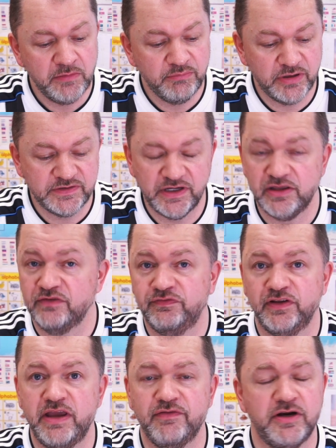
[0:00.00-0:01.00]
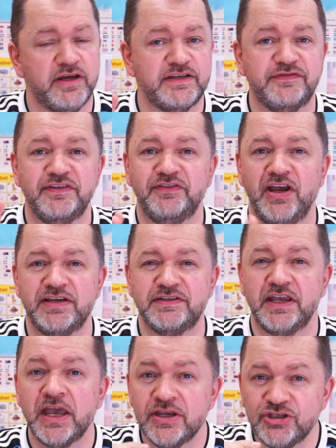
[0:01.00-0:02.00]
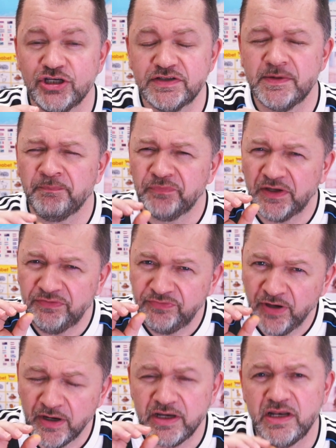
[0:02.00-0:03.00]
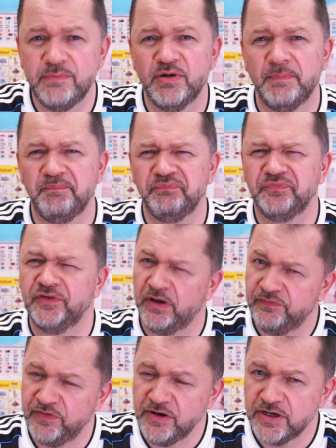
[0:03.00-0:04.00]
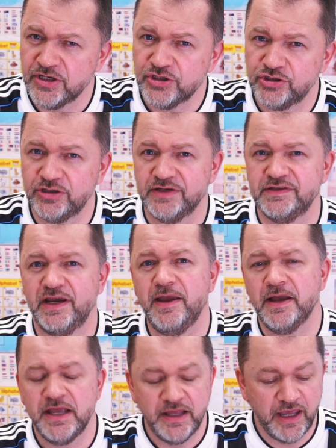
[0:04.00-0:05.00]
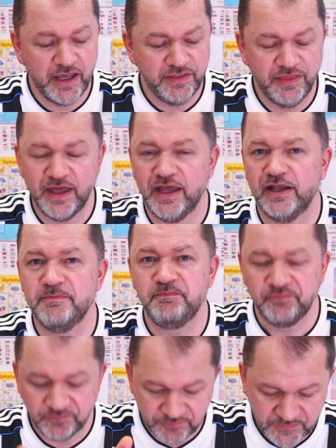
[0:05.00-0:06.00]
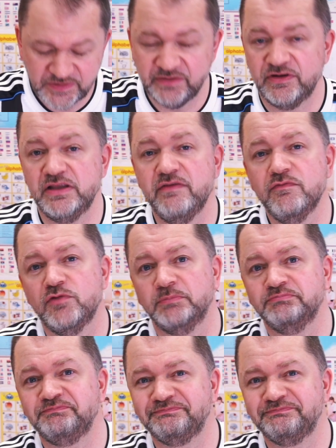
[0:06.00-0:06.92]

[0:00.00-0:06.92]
But the flavour is fantastic, just a tiny bit tougher, should I say, than 7-Eleven one.